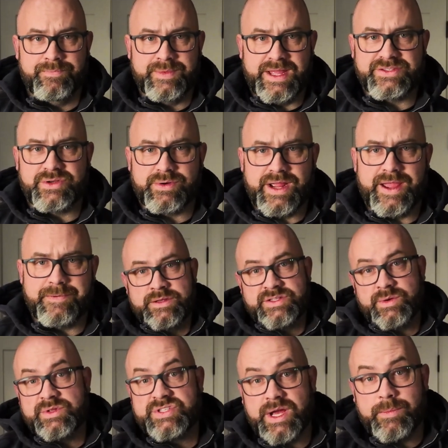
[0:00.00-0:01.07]
That's okay.
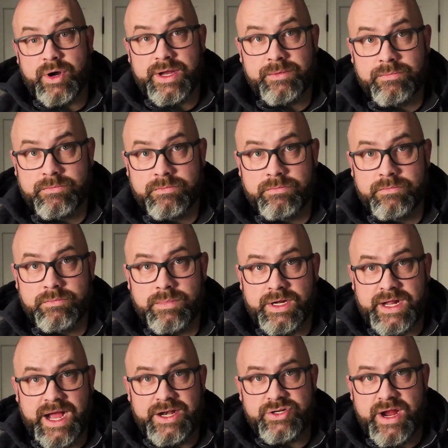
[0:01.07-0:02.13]
So in summary, a
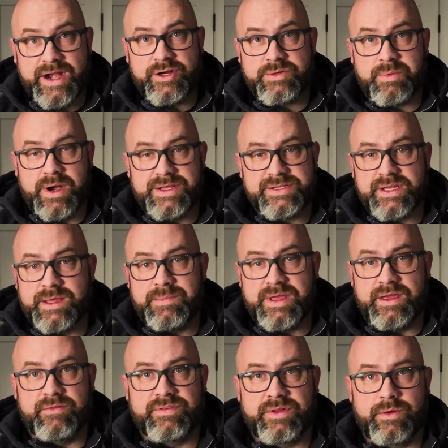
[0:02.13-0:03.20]
contractor's pricing can be
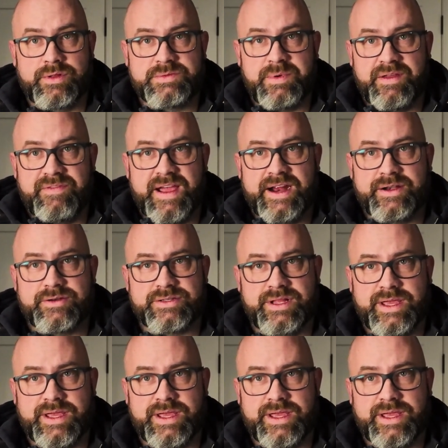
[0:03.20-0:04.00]
influenced by factors